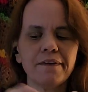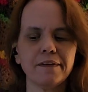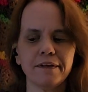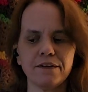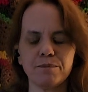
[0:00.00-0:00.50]

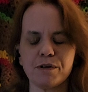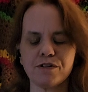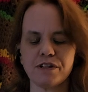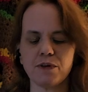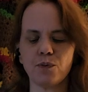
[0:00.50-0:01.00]
it is
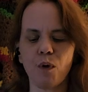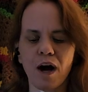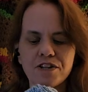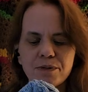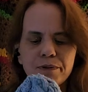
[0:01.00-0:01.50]
machine
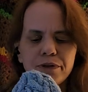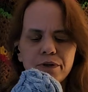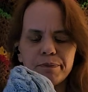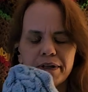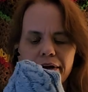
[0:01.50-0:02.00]
washable,
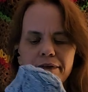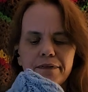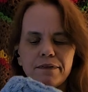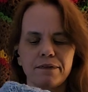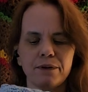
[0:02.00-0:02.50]
because
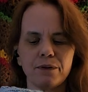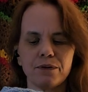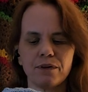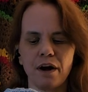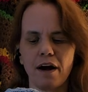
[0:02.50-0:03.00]
it's so
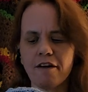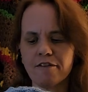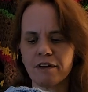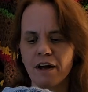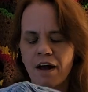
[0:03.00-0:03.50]
soft,
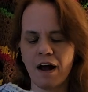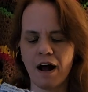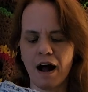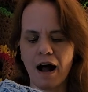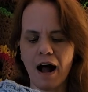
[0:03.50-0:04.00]

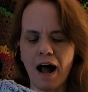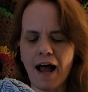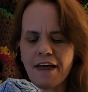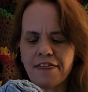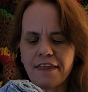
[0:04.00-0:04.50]

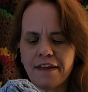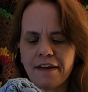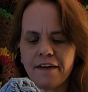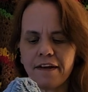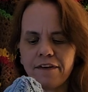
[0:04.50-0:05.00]
I think
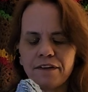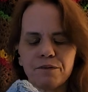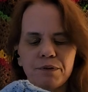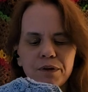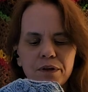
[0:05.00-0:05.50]
it is a
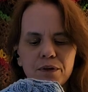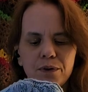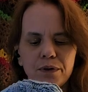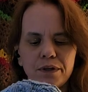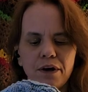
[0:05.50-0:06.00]
really
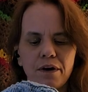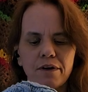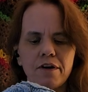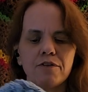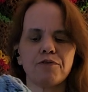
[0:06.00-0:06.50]
good
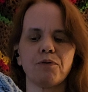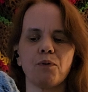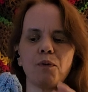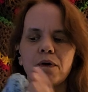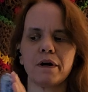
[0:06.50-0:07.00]
yarn
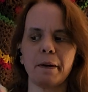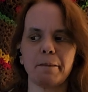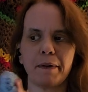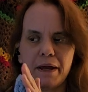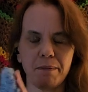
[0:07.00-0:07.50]
for
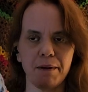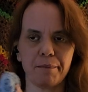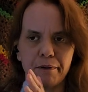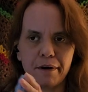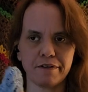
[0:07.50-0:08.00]
baby
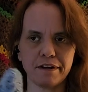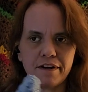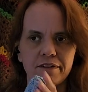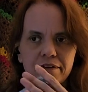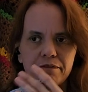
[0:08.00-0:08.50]

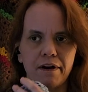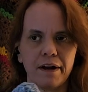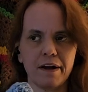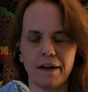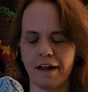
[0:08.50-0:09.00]
projects,
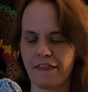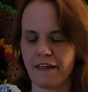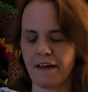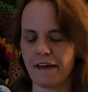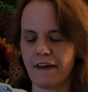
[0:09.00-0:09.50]
right? I think
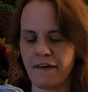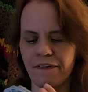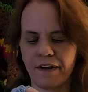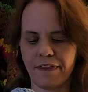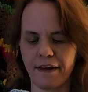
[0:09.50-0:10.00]
it is.
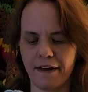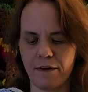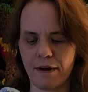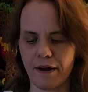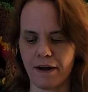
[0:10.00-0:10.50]
I think you
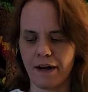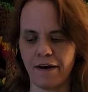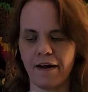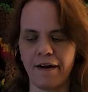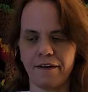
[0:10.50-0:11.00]
can get a
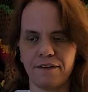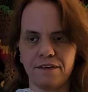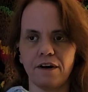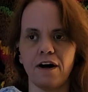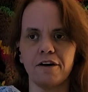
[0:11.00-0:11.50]
nice
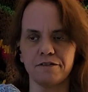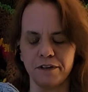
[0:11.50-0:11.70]
soft